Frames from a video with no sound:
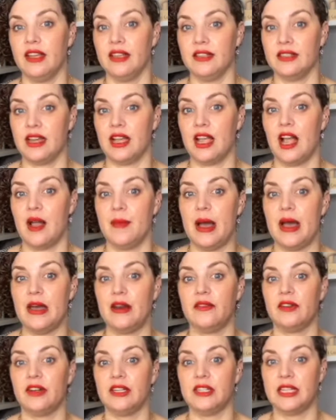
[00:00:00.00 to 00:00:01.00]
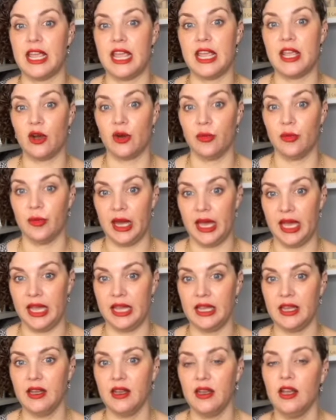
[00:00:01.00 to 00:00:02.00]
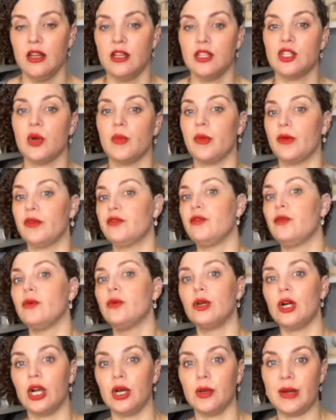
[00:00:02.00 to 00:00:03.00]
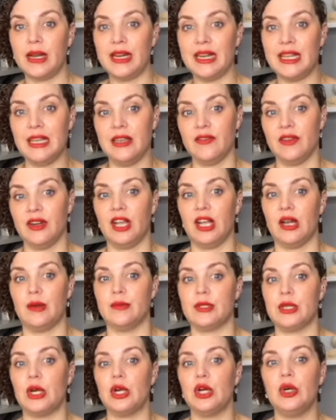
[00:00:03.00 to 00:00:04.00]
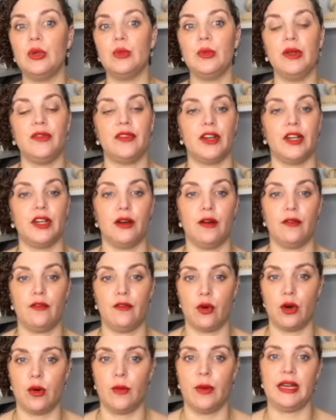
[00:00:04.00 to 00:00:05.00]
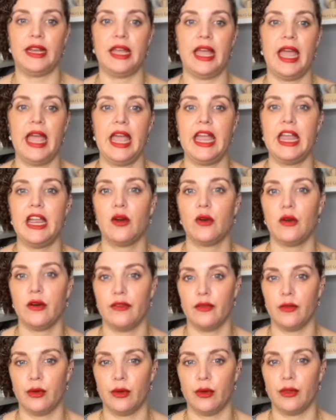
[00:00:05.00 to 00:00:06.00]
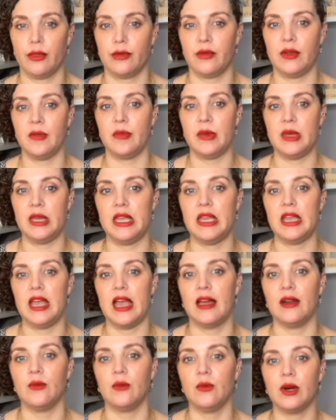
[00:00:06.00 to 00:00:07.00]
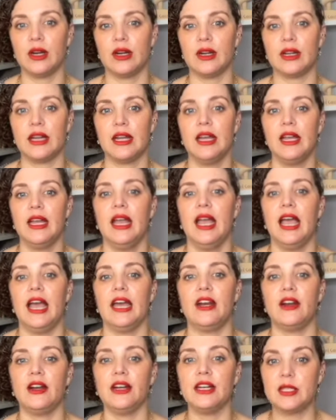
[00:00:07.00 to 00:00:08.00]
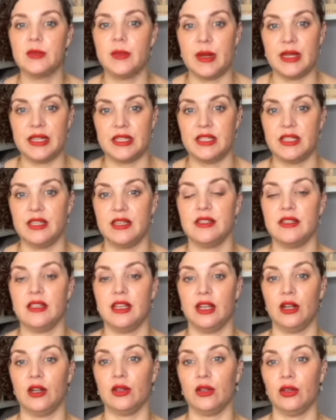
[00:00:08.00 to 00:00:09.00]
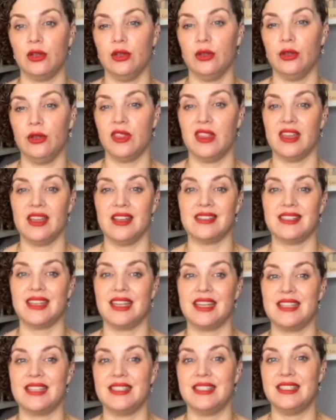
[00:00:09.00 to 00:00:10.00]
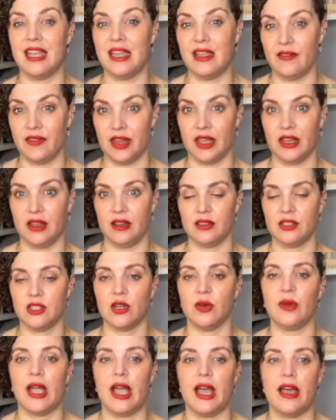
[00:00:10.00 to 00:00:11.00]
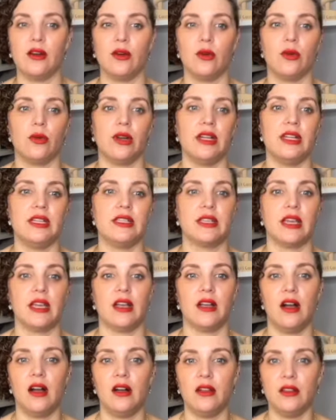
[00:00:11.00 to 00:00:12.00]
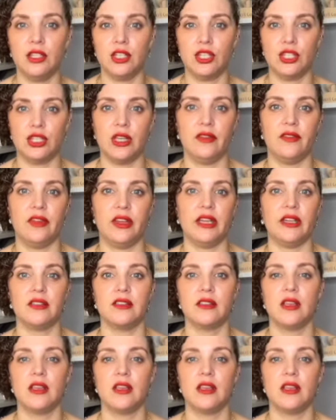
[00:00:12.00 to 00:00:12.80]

that come out of our take home pay. So before our money even comes home, we fund our 401k or 403b at work. And our expenses include things like saving. So, categories like college savings,